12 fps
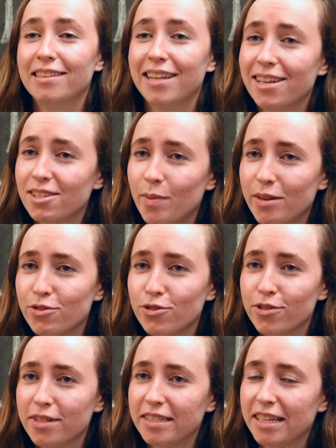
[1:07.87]
Last
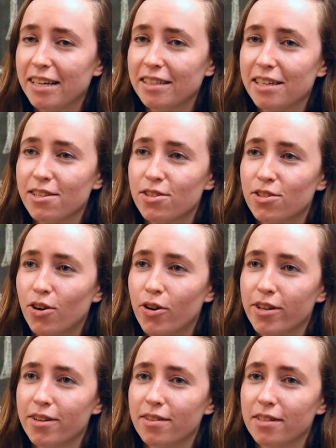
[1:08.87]
semester, the Daily
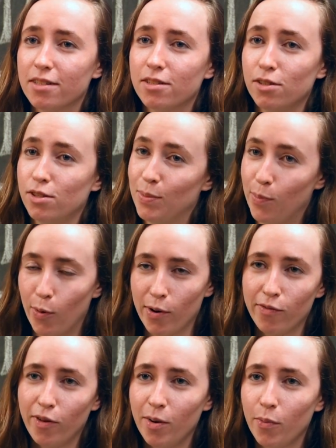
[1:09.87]
started this
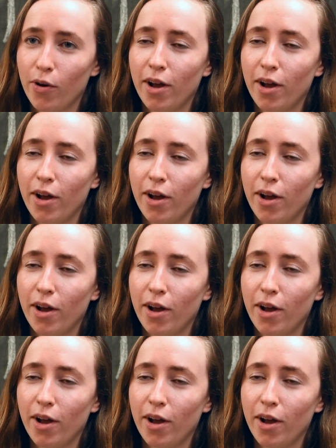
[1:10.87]
support fund